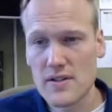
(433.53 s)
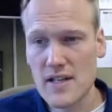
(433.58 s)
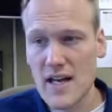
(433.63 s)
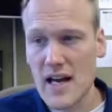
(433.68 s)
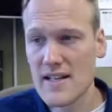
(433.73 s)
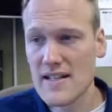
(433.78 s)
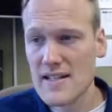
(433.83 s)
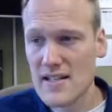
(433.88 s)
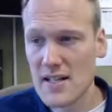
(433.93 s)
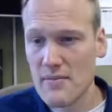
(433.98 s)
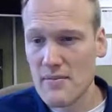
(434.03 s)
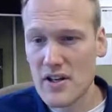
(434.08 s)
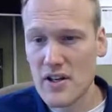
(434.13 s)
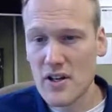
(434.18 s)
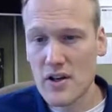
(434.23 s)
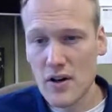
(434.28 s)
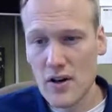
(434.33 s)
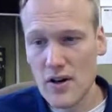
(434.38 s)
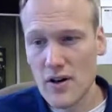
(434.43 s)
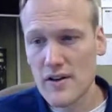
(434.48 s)
signed
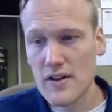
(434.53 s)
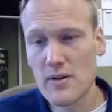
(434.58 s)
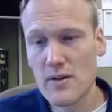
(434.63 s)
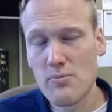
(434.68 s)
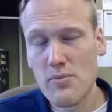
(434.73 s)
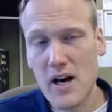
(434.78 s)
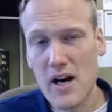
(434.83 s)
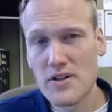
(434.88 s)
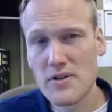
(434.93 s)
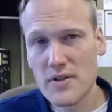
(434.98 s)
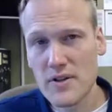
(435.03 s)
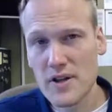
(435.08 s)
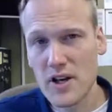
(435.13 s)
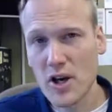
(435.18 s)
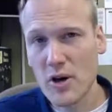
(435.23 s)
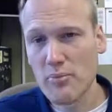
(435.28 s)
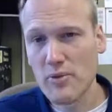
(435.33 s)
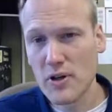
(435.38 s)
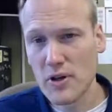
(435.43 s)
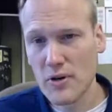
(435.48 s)
something called the
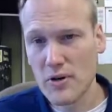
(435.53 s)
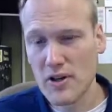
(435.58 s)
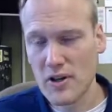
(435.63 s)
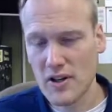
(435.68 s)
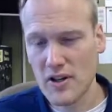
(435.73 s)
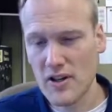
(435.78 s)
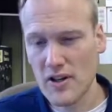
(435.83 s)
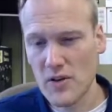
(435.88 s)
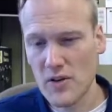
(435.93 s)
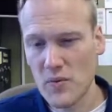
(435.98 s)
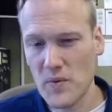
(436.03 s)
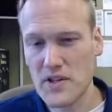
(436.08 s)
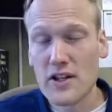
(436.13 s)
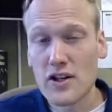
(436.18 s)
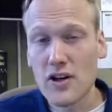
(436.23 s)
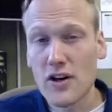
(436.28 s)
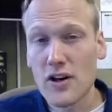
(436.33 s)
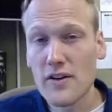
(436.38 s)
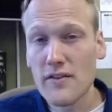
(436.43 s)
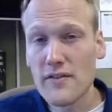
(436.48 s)
Montreal Protocol.
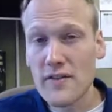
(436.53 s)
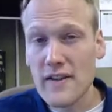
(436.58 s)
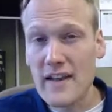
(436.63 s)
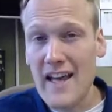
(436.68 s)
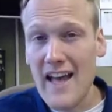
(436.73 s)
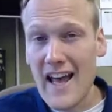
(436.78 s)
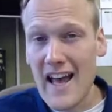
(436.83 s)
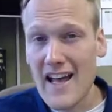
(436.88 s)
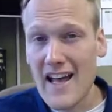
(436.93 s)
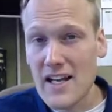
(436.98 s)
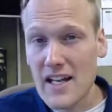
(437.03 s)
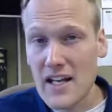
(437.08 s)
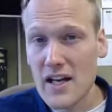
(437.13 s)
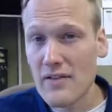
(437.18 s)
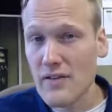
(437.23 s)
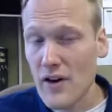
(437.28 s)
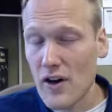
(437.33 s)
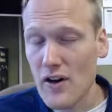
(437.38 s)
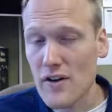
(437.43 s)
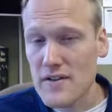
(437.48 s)
It called for the ending
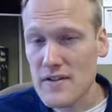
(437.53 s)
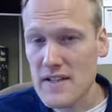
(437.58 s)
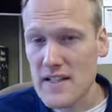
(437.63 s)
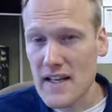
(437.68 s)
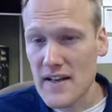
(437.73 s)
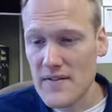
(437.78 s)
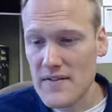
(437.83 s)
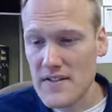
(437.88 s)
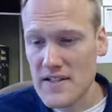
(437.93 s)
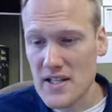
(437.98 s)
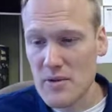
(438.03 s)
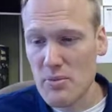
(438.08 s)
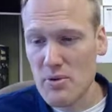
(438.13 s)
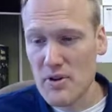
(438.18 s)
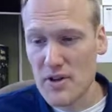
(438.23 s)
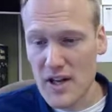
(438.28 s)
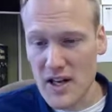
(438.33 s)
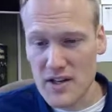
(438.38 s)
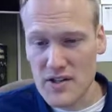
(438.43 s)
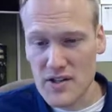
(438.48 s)
of all CFC
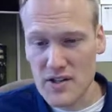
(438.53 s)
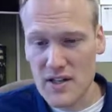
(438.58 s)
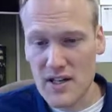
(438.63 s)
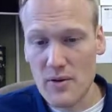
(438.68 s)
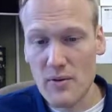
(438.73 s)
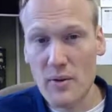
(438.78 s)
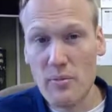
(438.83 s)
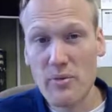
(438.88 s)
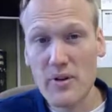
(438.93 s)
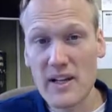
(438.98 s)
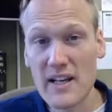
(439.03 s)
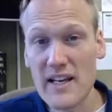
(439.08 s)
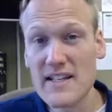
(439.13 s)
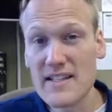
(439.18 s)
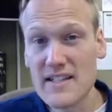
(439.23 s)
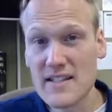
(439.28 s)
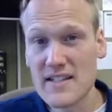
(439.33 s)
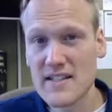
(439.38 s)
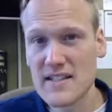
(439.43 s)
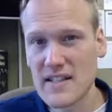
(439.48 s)
production and
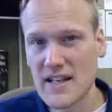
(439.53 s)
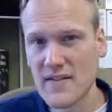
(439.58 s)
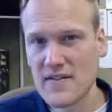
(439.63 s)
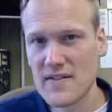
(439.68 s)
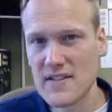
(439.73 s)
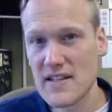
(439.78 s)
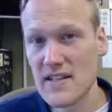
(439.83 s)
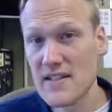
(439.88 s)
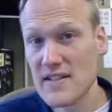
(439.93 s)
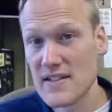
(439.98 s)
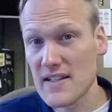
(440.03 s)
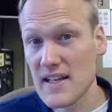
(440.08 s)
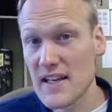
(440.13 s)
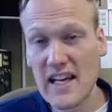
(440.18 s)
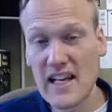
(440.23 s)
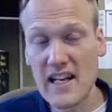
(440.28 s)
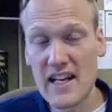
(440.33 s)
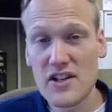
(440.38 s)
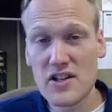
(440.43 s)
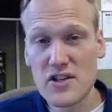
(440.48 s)
replacing CFCs
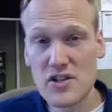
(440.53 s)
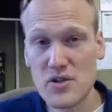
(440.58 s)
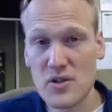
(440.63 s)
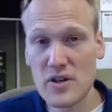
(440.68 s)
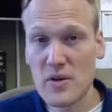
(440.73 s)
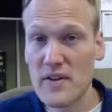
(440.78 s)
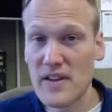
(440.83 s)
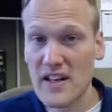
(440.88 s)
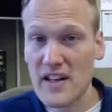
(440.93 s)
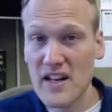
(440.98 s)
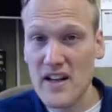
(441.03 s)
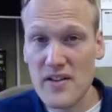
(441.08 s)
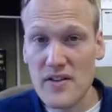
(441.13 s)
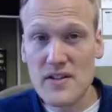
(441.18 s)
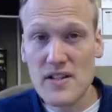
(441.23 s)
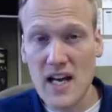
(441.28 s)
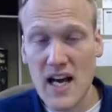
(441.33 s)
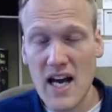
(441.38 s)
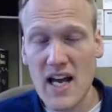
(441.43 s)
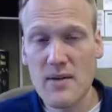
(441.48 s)
in industry with another
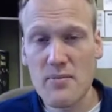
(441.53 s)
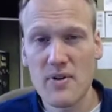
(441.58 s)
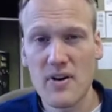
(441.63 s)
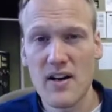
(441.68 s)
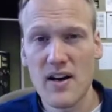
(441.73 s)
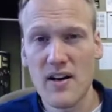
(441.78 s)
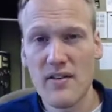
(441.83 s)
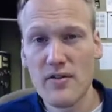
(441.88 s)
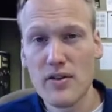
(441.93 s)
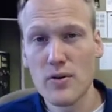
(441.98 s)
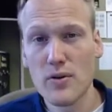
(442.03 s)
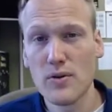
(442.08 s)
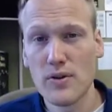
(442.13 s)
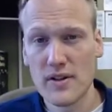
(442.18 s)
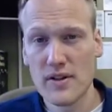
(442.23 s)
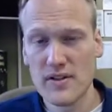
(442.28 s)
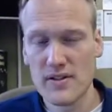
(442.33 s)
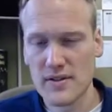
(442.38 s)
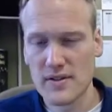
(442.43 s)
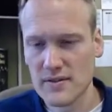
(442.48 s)
type of
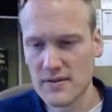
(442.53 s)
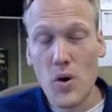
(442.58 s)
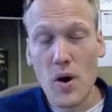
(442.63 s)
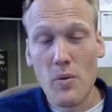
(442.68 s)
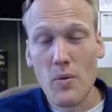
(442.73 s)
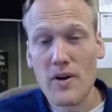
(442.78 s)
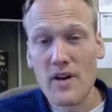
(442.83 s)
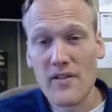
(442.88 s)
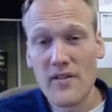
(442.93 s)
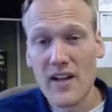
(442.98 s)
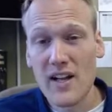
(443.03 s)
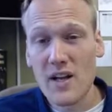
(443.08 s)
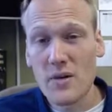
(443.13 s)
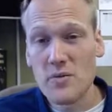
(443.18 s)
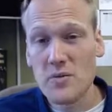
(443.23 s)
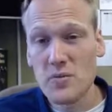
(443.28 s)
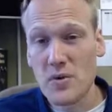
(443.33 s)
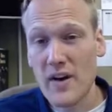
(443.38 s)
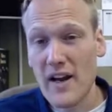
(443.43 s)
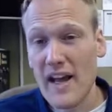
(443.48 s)
coolant. What were
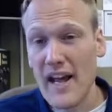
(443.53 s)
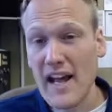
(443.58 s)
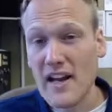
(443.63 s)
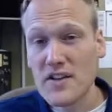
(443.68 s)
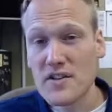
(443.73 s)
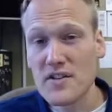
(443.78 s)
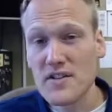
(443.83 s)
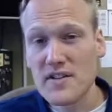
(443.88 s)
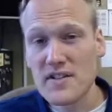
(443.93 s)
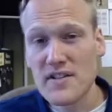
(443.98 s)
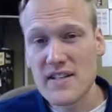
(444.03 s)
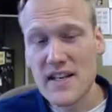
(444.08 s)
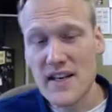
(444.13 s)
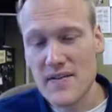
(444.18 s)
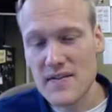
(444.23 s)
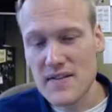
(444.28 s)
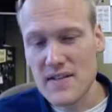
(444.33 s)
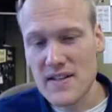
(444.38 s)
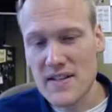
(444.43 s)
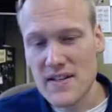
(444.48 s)
developed were
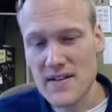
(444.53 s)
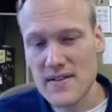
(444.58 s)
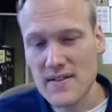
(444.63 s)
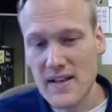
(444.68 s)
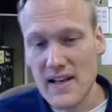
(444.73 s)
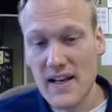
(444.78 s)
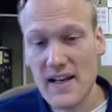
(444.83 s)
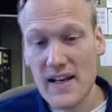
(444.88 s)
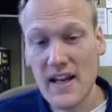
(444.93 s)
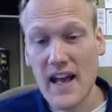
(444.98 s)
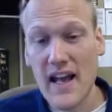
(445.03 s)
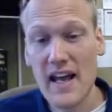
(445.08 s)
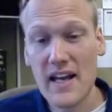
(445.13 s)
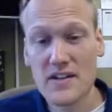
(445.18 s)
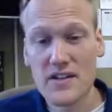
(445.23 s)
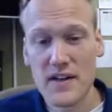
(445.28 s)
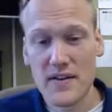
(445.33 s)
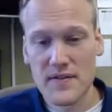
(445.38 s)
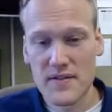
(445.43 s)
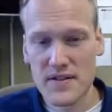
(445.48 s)
HCFCs and
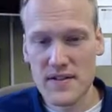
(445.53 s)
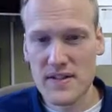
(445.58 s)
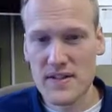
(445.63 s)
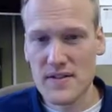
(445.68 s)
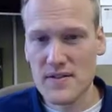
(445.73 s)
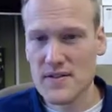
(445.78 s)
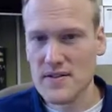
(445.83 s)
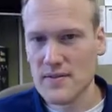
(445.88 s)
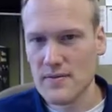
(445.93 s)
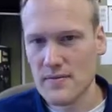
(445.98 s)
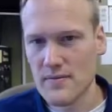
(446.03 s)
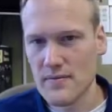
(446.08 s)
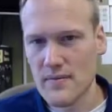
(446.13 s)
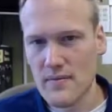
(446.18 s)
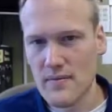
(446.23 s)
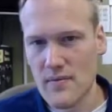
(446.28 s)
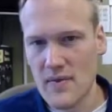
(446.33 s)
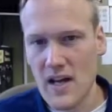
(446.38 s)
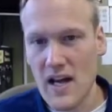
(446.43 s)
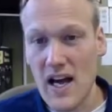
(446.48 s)
HFCs,
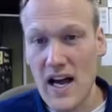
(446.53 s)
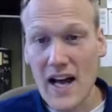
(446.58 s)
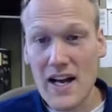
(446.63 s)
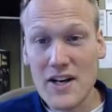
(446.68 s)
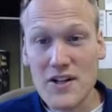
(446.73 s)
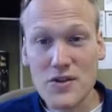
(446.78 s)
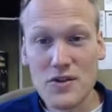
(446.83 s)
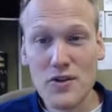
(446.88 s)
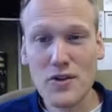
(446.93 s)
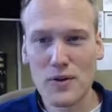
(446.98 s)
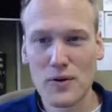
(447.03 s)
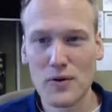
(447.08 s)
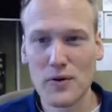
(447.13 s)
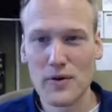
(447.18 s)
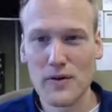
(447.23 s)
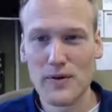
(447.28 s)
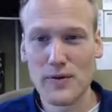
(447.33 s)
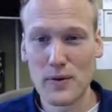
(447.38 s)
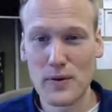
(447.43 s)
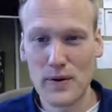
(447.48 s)

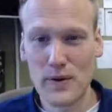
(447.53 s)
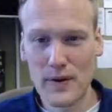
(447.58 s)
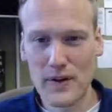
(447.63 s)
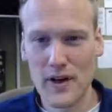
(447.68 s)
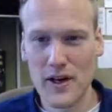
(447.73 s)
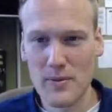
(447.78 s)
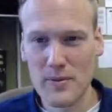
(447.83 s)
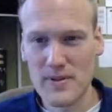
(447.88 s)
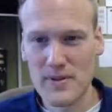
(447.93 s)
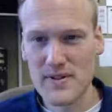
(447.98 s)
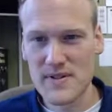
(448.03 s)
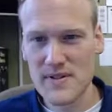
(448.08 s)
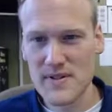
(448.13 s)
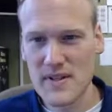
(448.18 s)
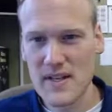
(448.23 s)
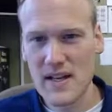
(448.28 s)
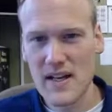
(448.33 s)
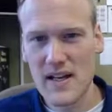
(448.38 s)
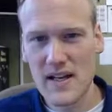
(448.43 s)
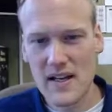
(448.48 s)

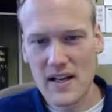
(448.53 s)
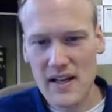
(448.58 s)
hydrochlorofluorocarbons